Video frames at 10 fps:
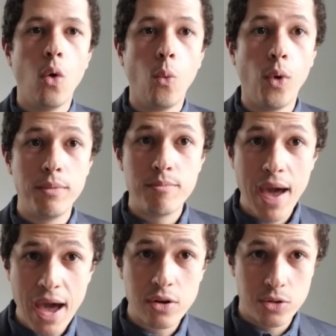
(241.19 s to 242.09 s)
What
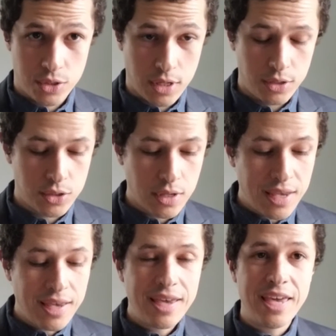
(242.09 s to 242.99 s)
matters is
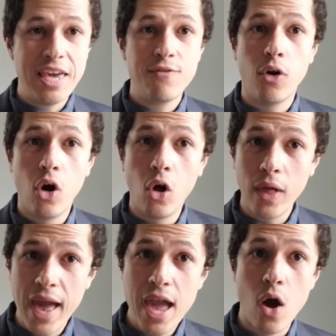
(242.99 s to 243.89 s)
if all
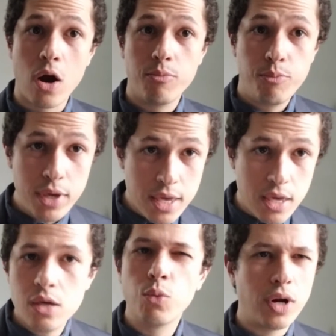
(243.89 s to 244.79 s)
A are
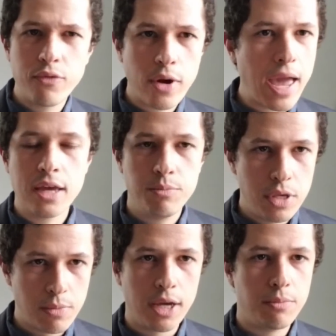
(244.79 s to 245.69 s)
B, whatever A and B
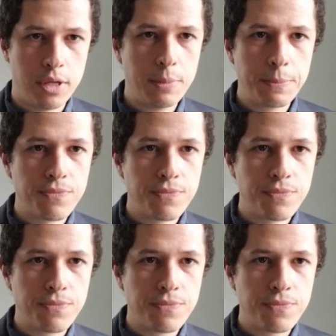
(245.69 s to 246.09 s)
might be,